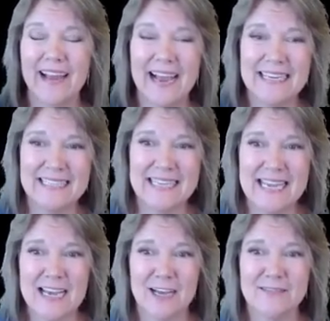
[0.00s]

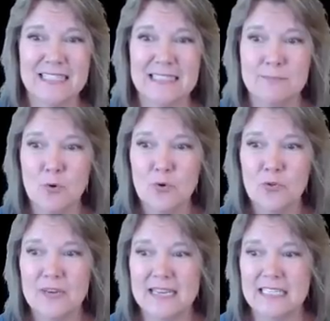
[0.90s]
idea of
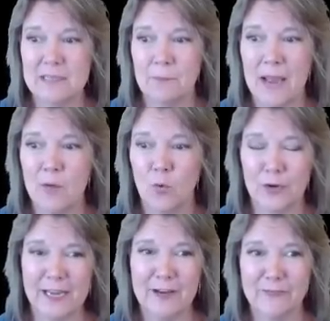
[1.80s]
smoothness by
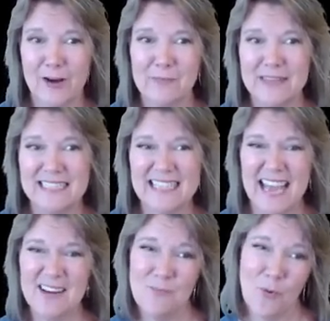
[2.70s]
working from the
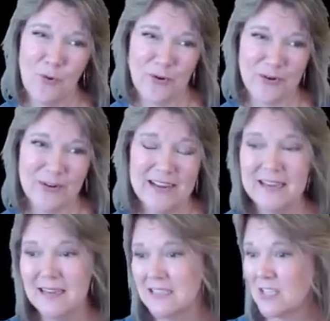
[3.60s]
satin border.
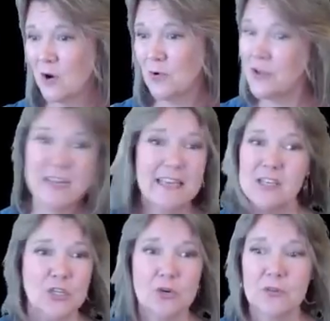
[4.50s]
So you
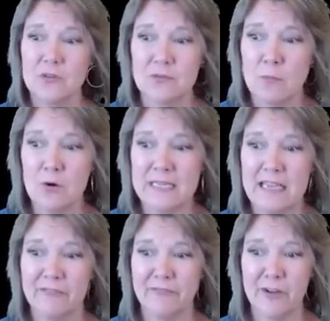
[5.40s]
didn't do the
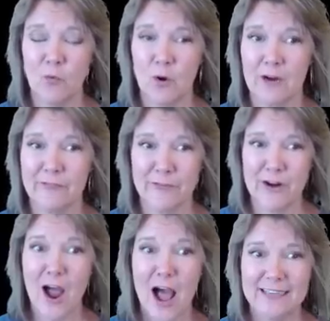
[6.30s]
motif fill work for
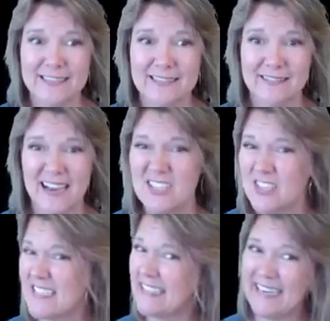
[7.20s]
naught. I
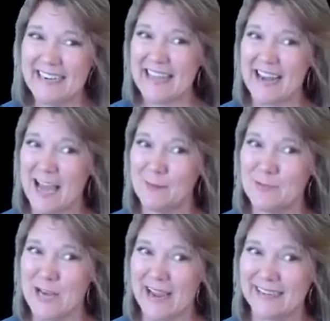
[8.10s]
just deleted that
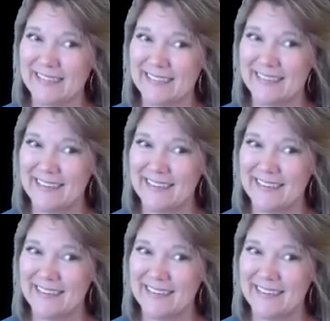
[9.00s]
object.